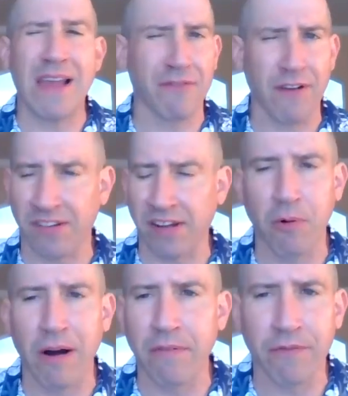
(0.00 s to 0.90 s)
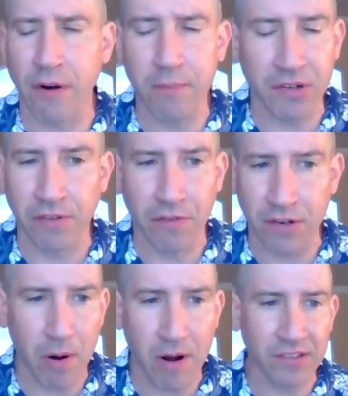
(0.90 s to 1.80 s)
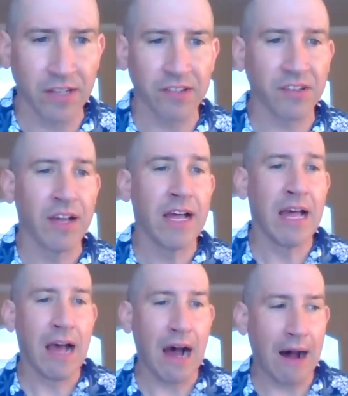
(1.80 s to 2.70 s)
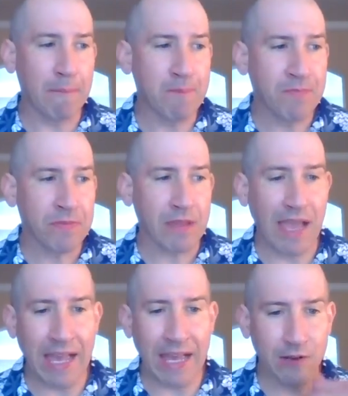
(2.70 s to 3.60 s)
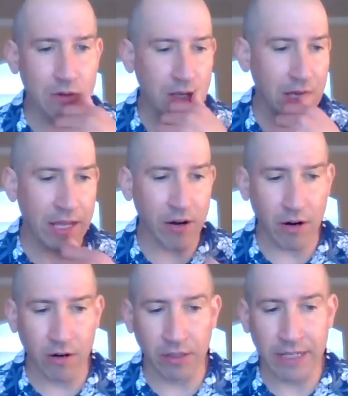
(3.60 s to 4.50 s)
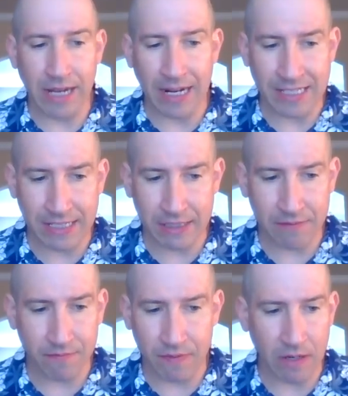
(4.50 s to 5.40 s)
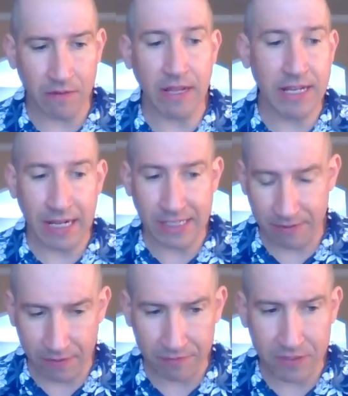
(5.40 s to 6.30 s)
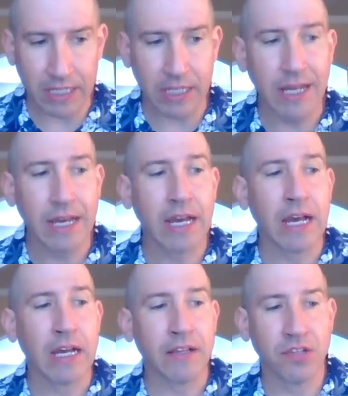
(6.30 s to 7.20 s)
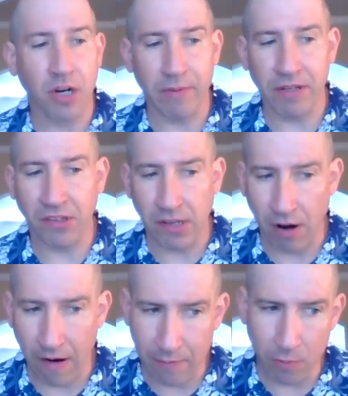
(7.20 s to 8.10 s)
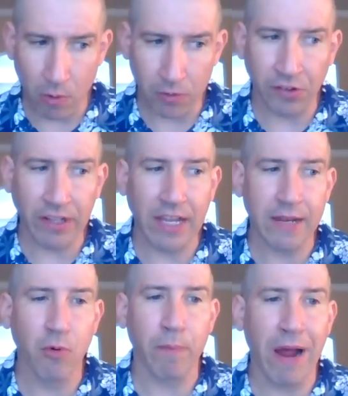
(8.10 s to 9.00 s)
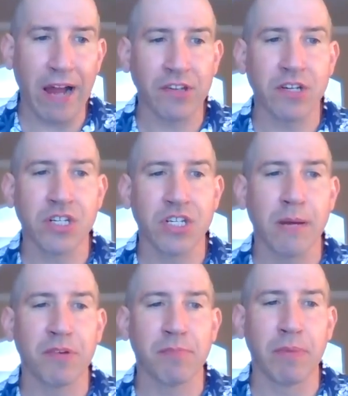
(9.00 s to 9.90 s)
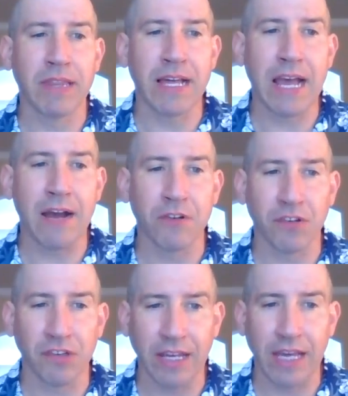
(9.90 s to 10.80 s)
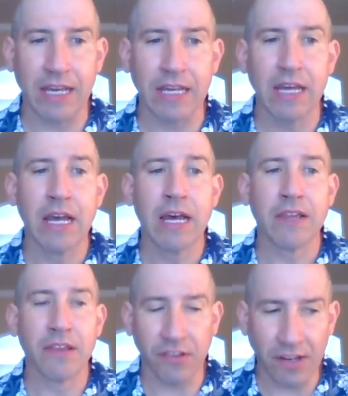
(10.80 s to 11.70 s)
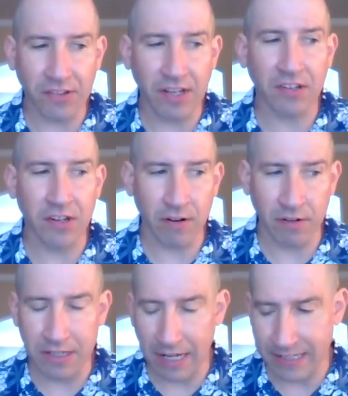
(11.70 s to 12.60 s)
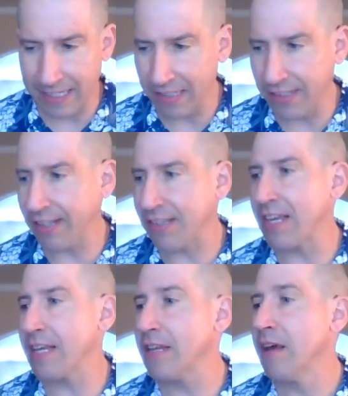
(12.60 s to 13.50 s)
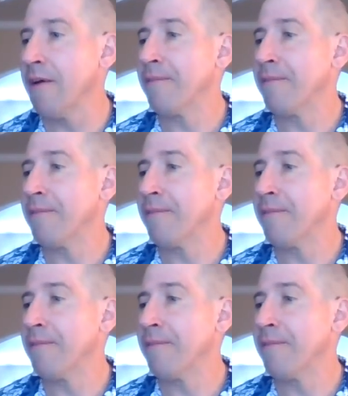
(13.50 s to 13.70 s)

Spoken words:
vague phrase like we'll have the firmest of responses. And in 1915, the Germans said, all right, we won't sink any more passenger ships. But then after sinking the Sussex in early 1916,